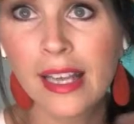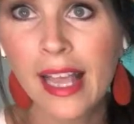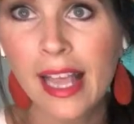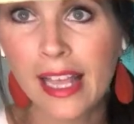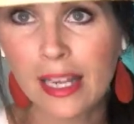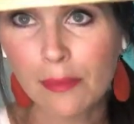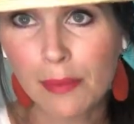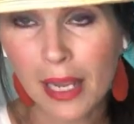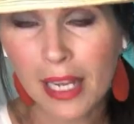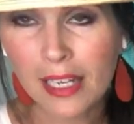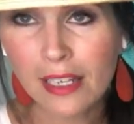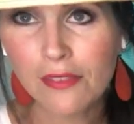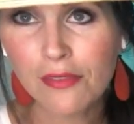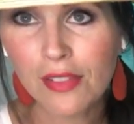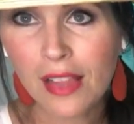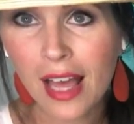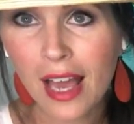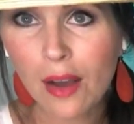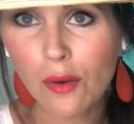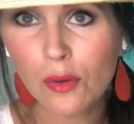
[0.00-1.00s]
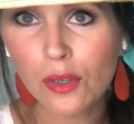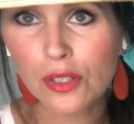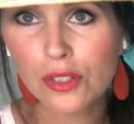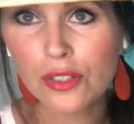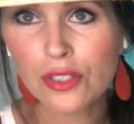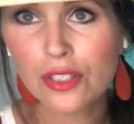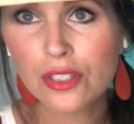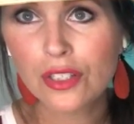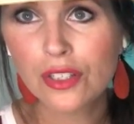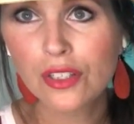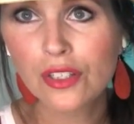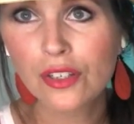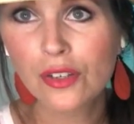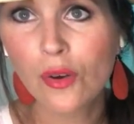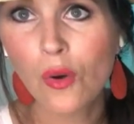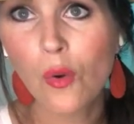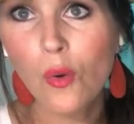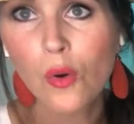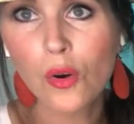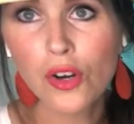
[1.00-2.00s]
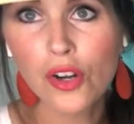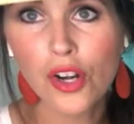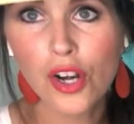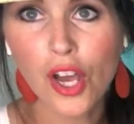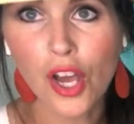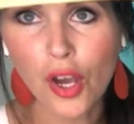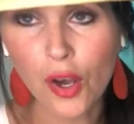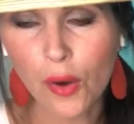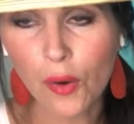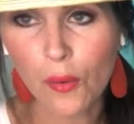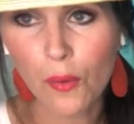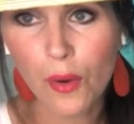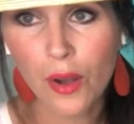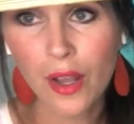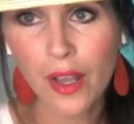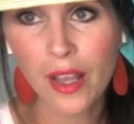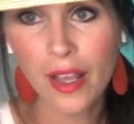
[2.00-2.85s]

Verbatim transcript: hand painted flowers or no.